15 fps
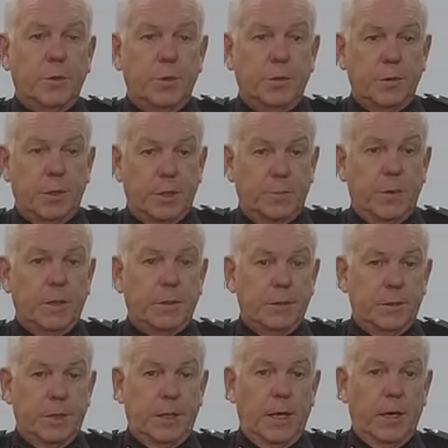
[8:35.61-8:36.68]
You should expect to
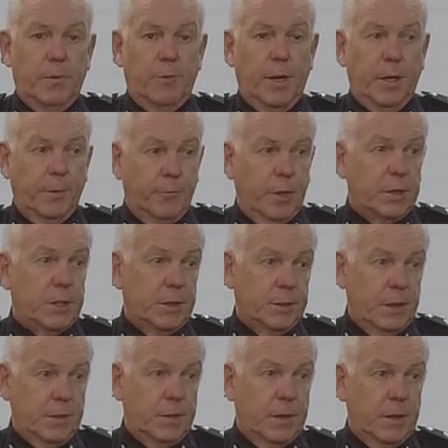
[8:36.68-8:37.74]
see our random drug
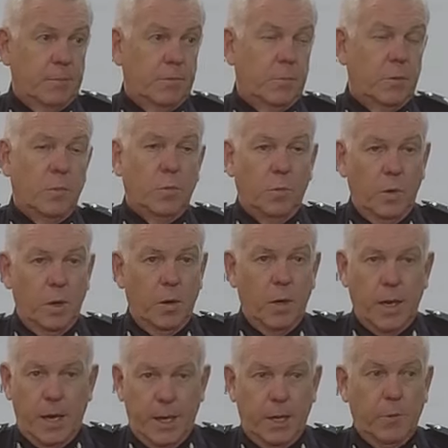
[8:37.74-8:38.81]
testing team
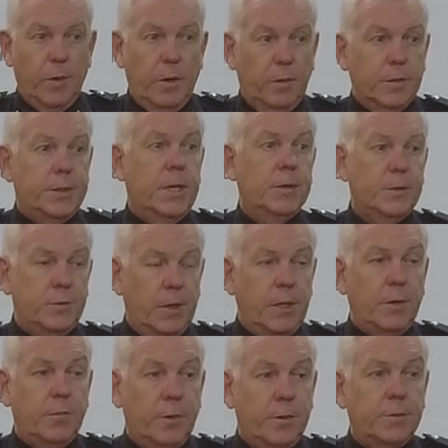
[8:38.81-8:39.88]
anywhere on South
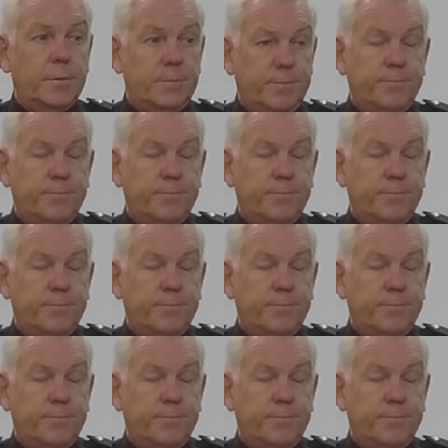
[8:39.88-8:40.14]
Australian roads.